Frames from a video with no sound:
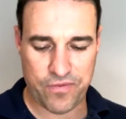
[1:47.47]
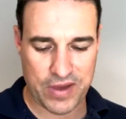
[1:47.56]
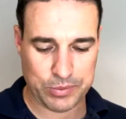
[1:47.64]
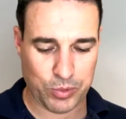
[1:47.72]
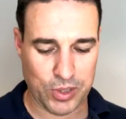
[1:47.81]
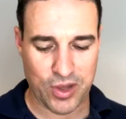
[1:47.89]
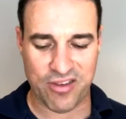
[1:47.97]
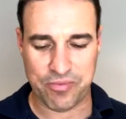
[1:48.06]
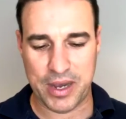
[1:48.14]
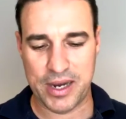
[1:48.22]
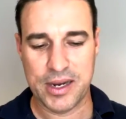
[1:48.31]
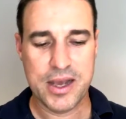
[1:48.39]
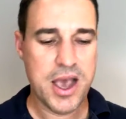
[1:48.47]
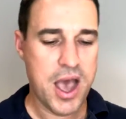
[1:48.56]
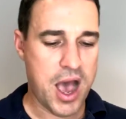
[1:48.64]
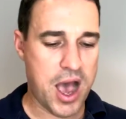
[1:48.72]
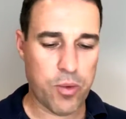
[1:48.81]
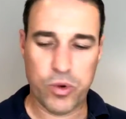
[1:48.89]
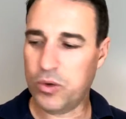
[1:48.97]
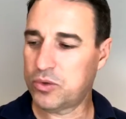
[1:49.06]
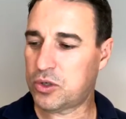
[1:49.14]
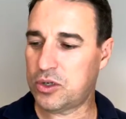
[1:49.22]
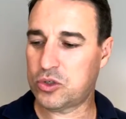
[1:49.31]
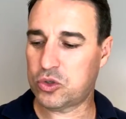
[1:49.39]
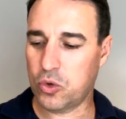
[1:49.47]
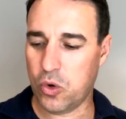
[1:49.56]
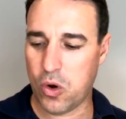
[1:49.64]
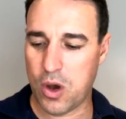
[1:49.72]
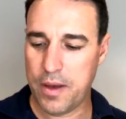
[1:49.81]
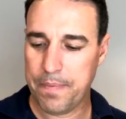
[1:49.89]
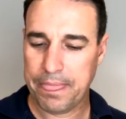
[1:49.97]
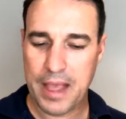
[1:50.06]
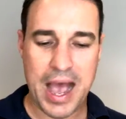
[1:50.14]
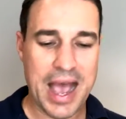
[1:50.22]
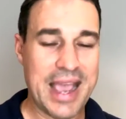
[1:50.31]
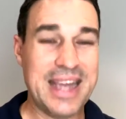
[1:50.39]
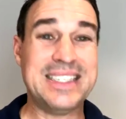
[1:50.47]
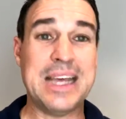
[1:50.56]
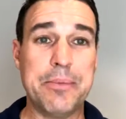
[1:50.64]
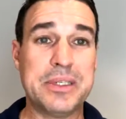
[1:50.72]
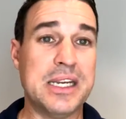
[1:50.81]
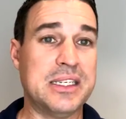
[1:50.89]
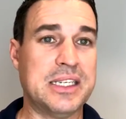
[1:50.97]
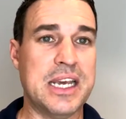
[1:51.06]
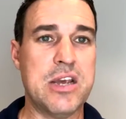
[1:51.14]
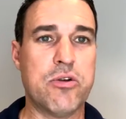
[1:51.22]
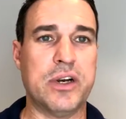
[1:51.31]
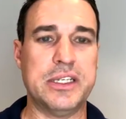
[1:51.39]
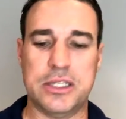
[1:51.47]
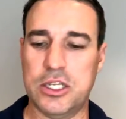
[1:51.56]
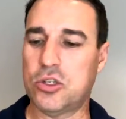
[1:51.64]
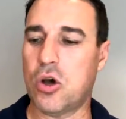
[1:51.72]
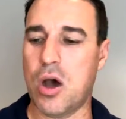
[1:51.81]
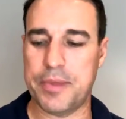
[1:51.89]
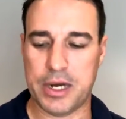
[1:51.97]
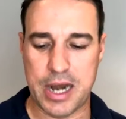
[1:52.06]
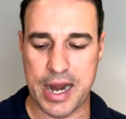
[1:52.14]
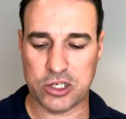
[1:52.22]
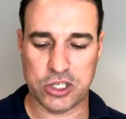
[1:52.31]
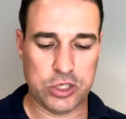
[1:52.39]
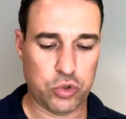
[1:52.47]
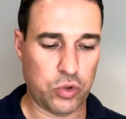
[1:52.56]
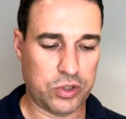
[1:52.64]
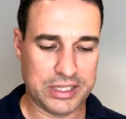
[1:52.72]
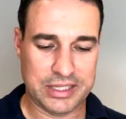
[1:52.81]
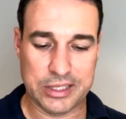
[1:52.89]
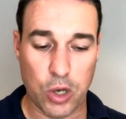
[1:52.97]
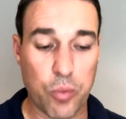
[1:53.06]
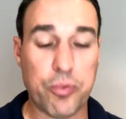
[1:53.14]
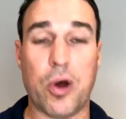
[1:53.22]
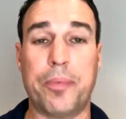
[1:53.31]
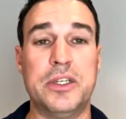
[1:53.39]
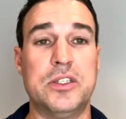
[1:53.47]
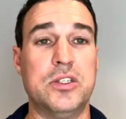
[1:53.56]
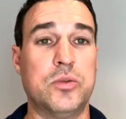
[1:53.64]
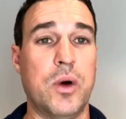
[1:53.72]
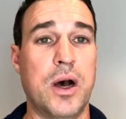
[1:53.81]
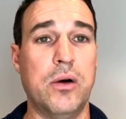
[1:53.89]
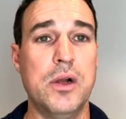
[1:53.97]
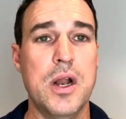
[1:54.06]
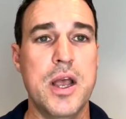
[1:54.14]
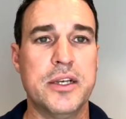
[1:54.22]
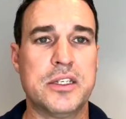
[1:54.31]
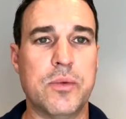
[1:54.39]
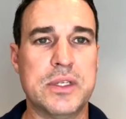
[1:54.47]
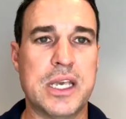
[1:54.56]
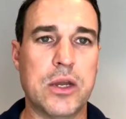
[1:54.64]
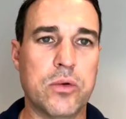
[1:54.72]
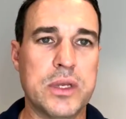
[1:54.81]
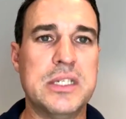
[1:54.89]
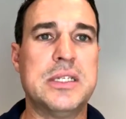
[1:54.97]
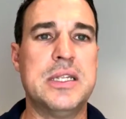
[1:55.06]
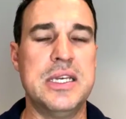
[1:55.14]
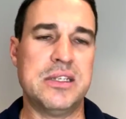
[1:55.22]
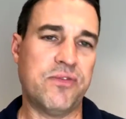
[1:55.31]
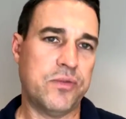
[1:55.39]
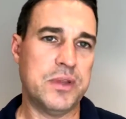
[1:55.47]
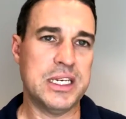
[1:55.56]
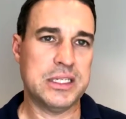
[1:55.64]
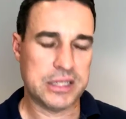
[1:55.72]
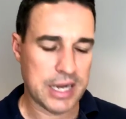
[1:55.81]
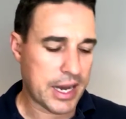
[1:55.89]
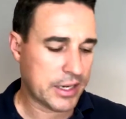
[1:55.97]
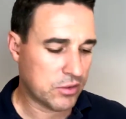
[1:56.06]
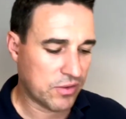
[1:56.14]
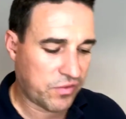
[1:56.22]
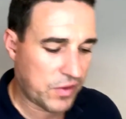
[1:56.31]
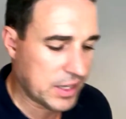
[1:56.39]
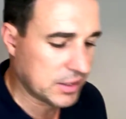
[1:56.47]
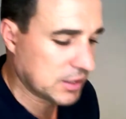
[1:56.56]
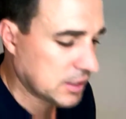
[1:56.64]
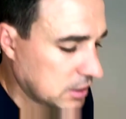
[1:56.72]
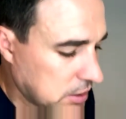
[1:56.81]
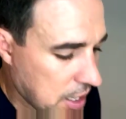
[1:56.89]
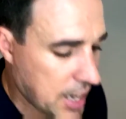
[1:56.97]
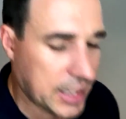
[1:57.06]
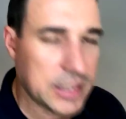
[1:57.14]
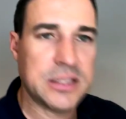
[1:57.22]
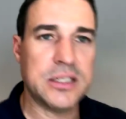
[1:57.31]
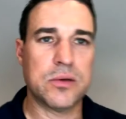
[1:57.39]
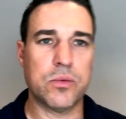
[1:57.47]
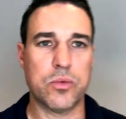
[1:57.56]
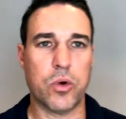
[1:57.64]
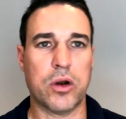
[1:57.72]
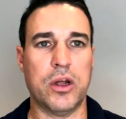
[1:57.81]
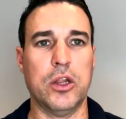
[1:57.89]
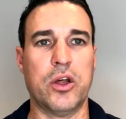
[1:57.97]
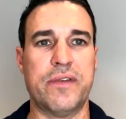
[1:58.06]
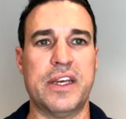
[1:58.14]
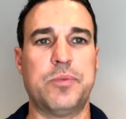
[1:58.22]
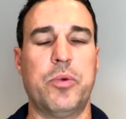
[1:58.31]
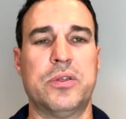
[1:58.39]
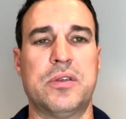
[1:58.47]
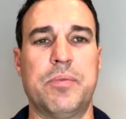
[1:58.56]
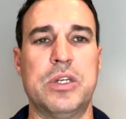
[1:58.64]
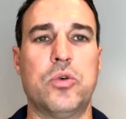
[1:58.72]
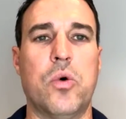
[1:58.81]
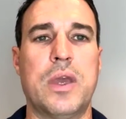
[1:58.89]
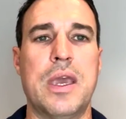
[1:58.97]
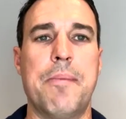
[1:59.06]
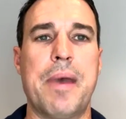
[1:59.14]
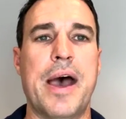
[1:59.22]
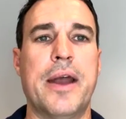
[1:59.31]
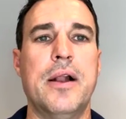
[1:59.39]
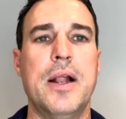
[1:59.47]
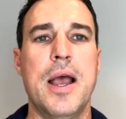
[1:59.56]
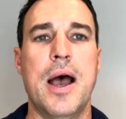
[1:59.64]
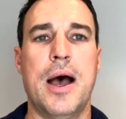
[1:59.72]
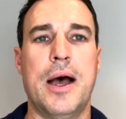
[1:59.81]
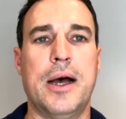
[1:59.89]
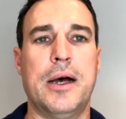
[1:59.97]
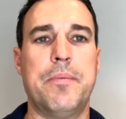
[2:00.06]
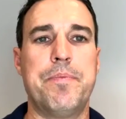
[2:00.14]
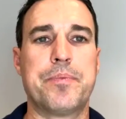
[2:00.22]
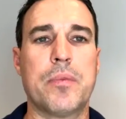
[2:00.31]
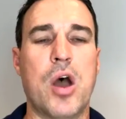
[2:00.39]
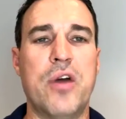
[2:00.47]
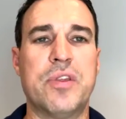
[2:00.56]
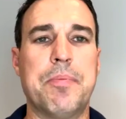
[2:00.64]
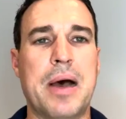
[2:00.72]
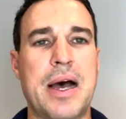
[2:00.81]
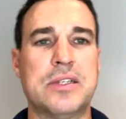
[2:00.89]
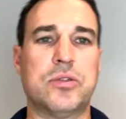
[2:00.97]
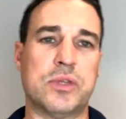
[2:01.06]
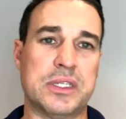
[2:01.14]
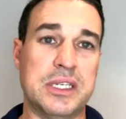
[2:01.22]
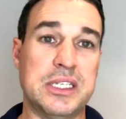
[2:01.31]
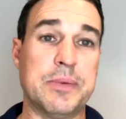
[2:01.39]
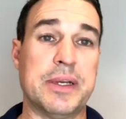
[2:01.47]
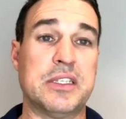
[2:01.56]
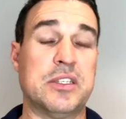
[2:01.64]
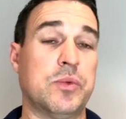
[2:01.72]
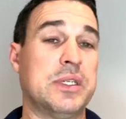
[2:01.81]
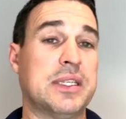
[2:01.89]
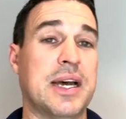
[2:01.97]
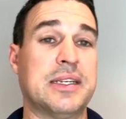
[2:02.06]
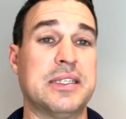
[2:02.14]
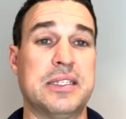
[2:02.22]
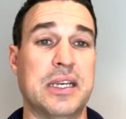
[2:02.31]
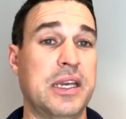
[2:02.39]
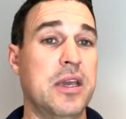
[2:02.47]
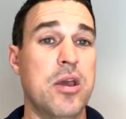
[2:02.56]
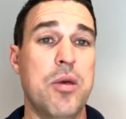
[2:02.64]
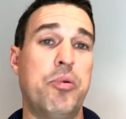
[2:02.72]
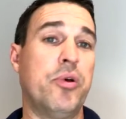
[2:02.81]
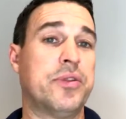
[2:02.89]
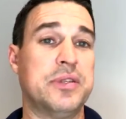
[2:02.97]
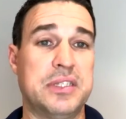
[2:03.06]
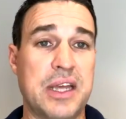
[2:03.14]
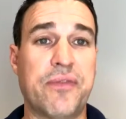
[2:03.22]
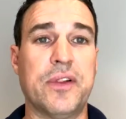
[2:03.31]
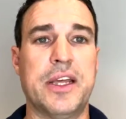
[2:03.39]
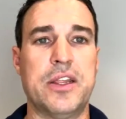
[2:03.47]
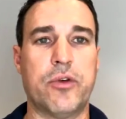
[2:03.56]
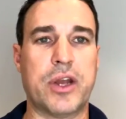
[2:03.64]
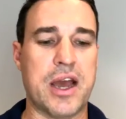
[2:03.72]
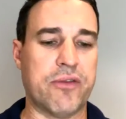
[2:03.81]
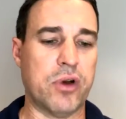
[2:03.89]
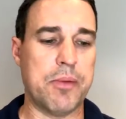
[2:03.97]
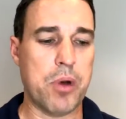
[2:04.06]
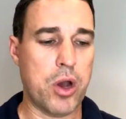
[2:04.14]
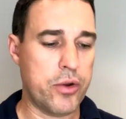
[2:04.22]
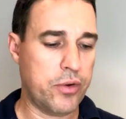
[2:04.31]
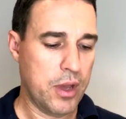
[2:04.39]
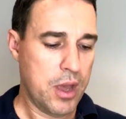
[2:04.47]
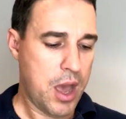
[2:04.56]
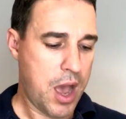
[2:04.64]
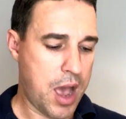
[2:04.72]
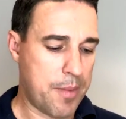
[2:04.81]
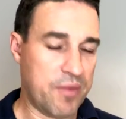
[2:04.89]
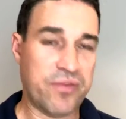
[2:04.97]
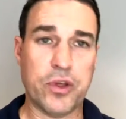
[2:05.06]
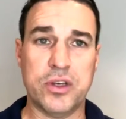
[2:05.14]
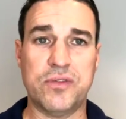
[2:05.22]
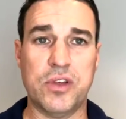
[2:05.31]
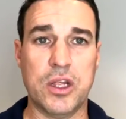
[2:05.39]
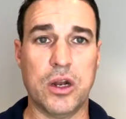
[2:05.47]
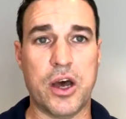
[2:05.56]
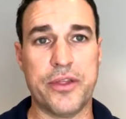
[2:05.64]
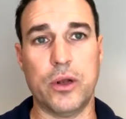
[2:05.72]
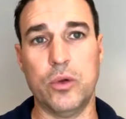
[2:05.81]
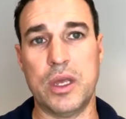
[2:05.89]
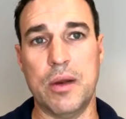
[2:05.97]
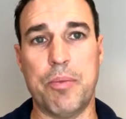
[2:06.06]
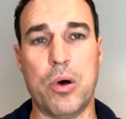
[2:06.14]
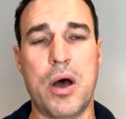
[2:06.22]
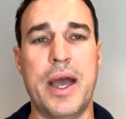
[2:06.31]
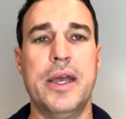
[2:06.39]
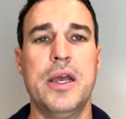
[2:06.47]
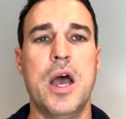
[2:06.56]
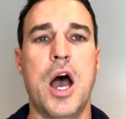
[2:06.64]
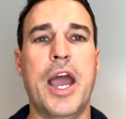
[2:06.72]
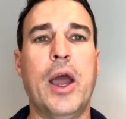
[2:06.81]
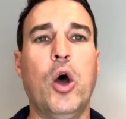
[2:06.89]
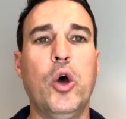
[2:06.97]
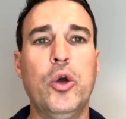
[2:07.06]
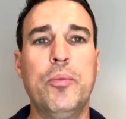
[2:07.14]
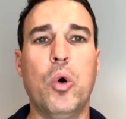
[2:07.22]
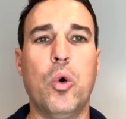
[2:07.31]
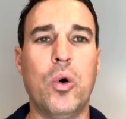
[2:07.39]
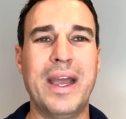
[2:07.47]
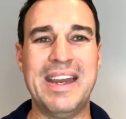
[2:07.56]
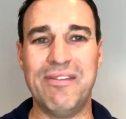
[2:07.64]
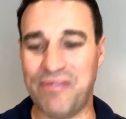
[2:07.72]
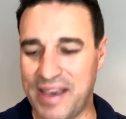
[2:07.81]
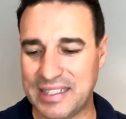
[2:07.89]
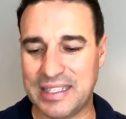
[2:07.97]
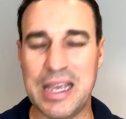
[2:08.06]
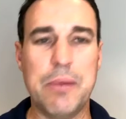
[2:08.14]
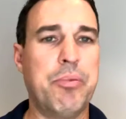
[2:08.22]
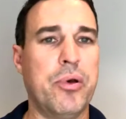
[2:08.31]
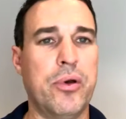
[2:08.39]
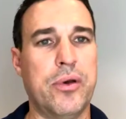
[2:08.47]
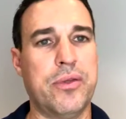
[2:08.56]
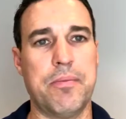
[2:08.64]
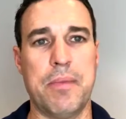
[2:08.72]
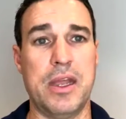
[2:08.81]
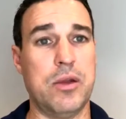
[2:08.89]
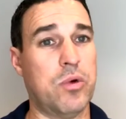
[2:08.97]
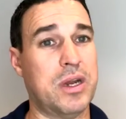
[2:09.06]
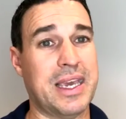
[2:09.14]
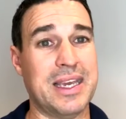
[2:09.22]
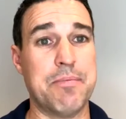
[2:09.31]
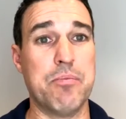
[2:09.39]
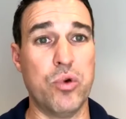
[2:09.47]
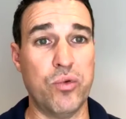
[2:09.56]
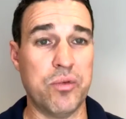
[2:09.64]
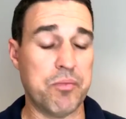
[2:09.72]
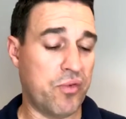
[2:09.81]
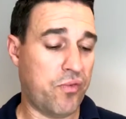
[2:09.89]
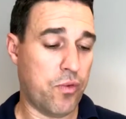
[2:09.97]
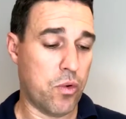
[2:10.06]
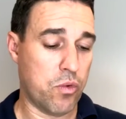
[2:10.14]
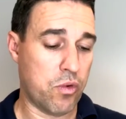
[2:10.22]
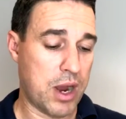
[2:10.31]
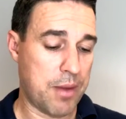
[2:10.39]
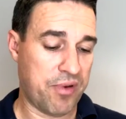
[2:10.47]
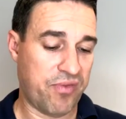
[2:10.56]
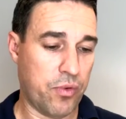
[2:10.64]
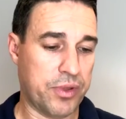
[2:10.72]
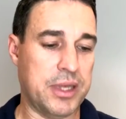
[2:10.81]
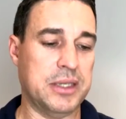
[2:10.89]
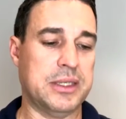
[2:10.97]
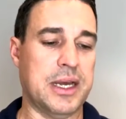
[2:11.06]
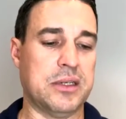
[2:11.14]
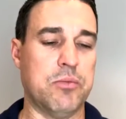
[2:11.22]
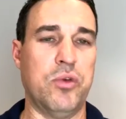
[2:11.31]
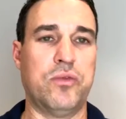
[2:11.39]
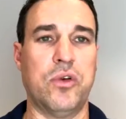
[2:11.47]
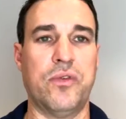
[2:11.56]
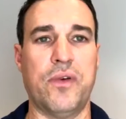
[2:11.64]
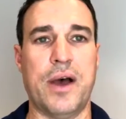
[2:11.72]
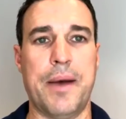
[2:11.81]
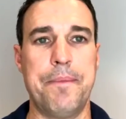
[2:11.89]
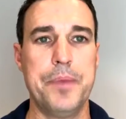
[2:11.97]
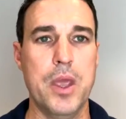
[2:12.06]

Facebook Live, mate. We also saw a 10% decrease in the time that it actually took to sell properties as well. So once again, all these this data and figures is consistent with what a lot of experts have been talking about over the past sort of 6 months, as we start to see Perth is definitely in the recovery mode. And for those of you that are either looking to buy a home or invest in Perth, you know, you want to get moving before before things start to move too far.